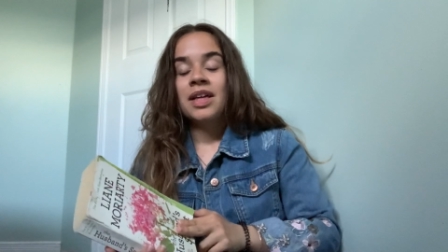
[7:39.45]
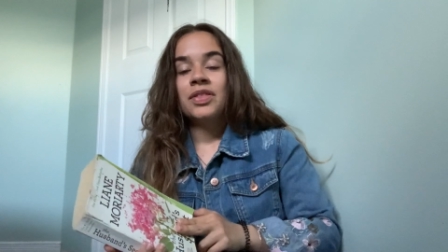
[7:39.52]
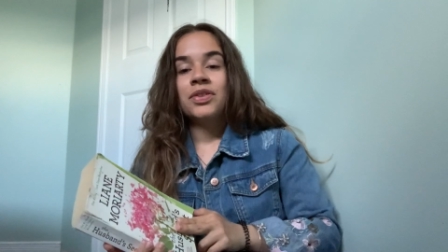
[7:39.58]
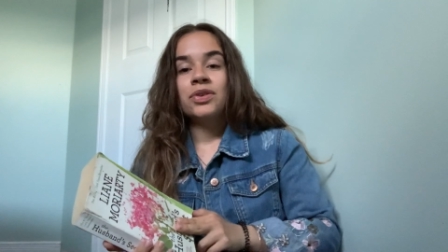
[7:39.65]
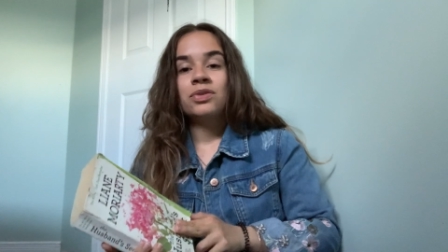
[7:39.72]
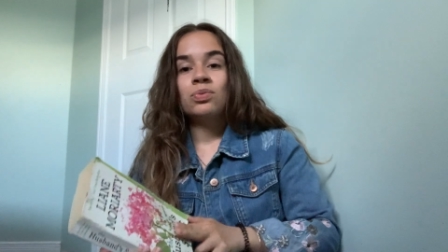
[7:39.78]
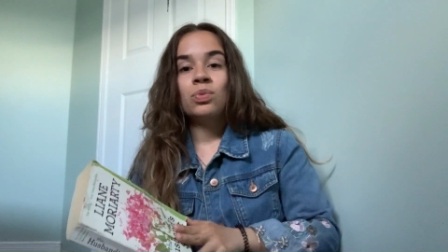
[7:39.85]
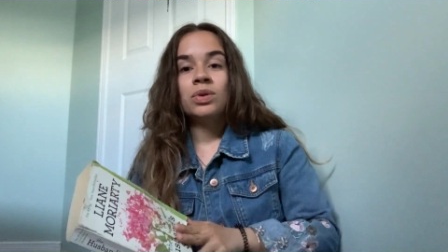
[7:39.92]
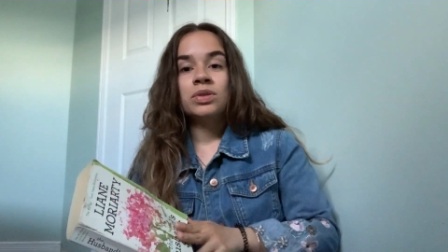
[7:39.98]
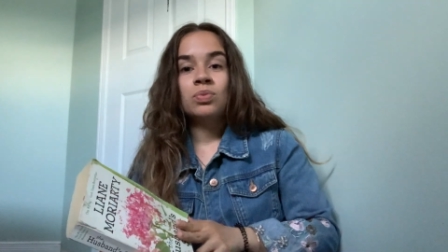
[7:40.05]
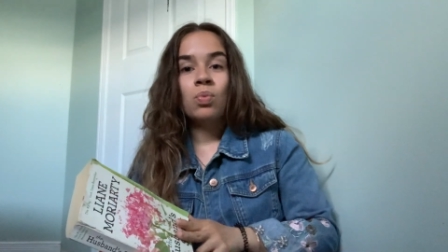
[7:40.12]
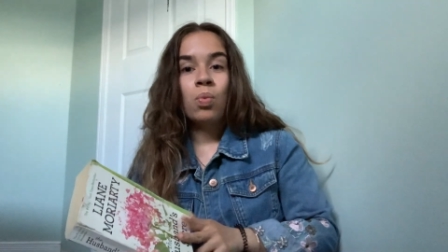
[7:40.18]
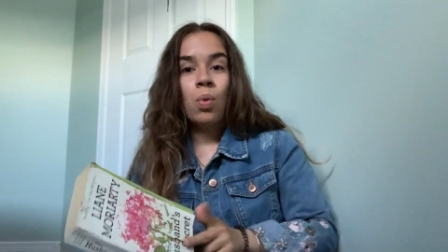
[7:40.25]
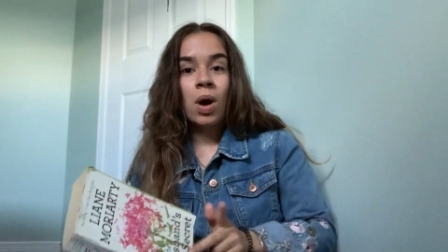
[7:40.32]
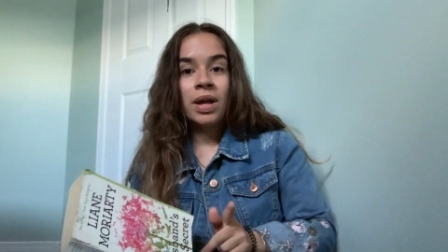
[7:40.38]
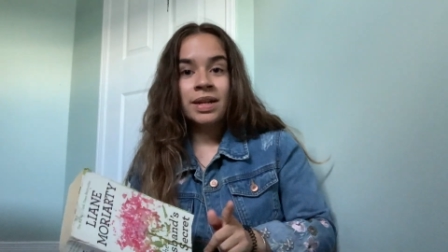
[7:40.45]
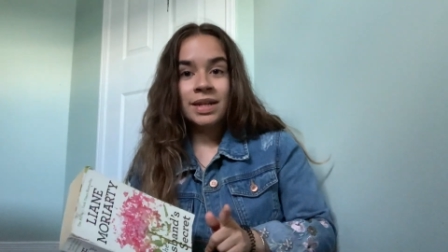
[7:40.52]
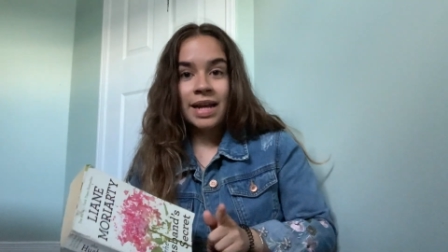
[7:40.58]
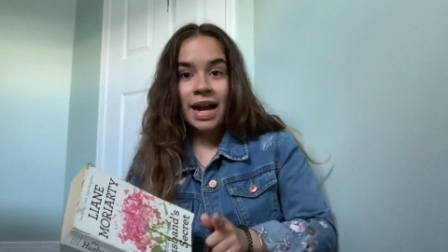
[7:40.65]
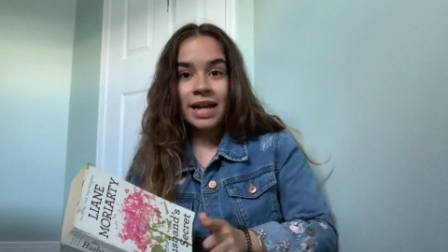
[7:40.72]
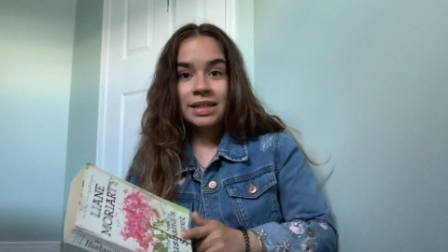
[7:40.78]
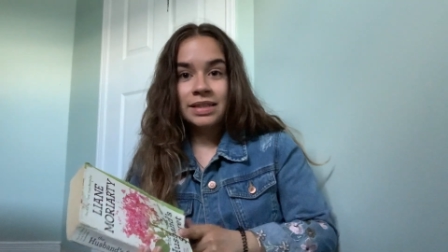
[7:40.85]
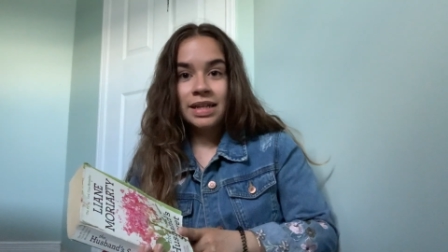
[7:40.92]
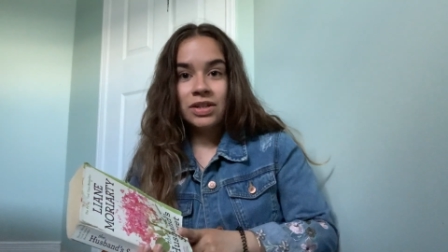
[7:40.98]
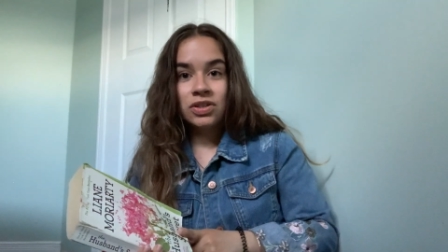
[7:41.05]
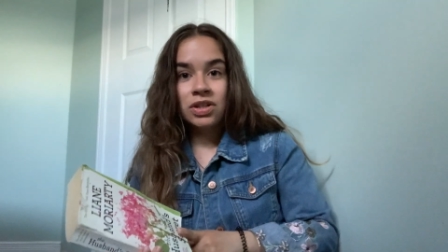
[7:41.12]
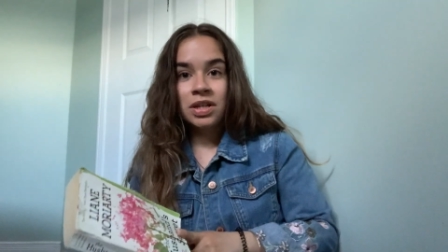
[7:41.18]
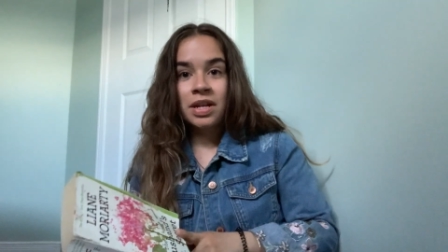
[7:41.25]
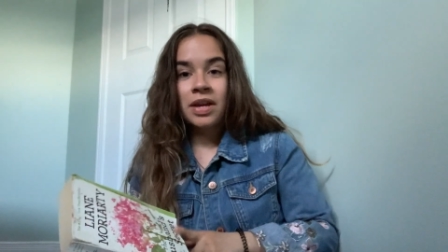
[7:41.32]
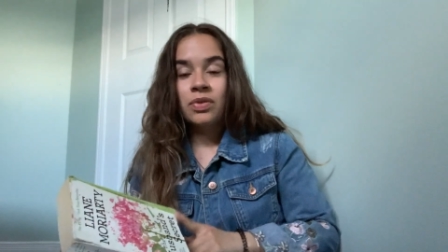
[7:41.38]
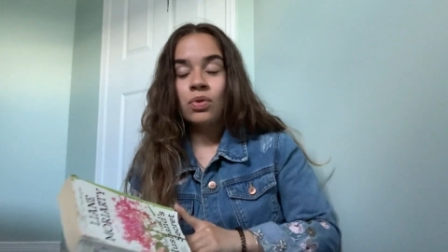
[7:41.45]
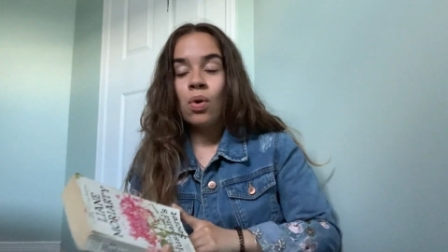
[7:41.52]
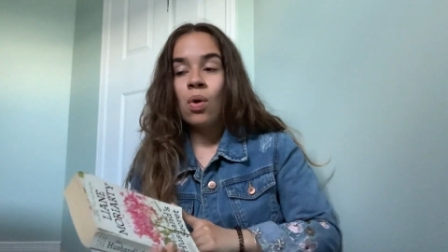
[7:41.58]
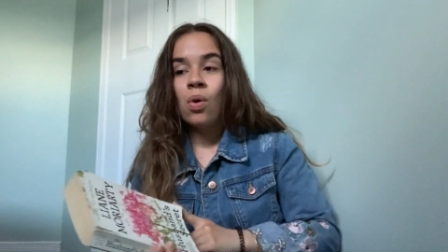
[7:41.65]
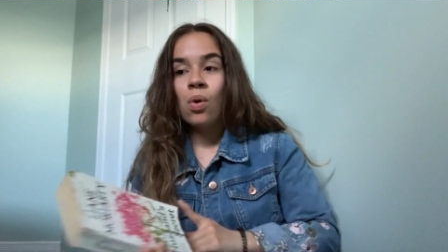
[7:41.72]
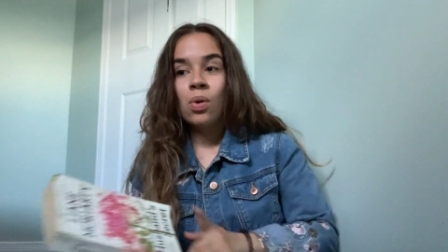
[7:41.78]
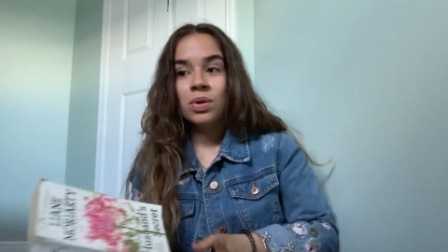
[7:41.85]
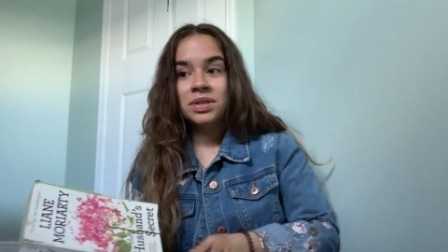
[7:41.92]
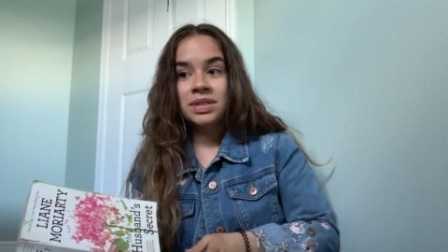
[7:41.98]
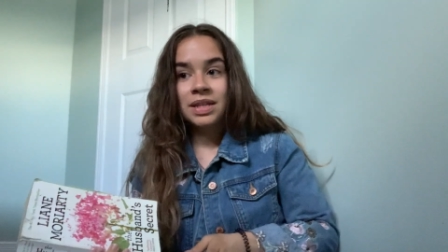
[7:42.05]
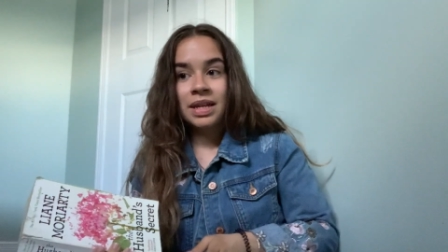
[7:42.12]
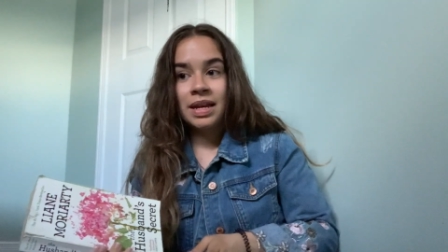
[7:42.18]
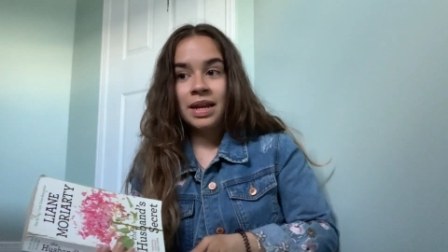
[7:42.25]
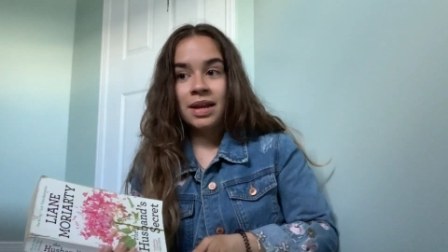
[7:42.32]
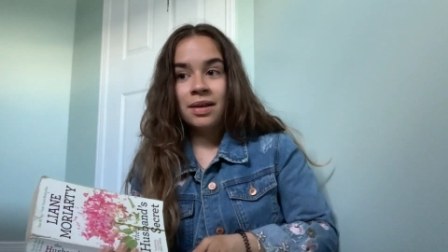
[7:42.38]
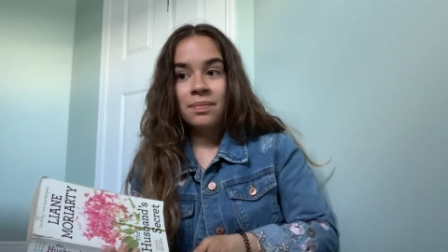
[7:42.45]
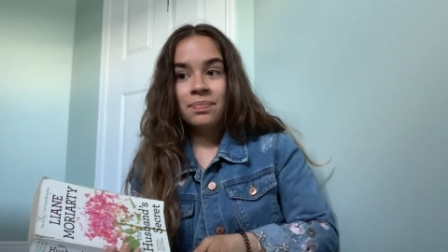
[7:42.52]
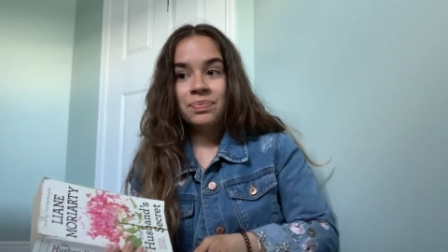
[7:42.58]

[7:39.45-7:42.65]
there was one gas station in the whole city